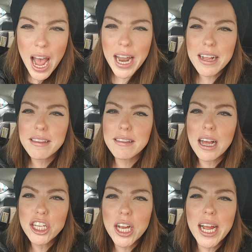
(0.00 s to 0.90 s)
And it's
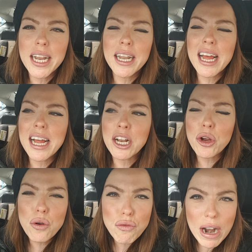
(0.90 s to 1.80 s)
such an
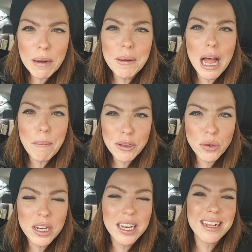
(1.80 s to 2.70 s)
incredible
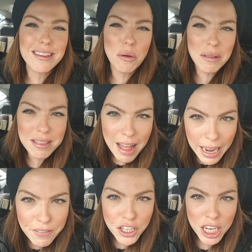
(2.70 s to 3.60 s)
opportunity and so
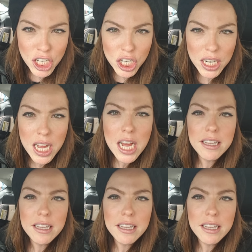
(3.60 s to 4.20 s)
life-changing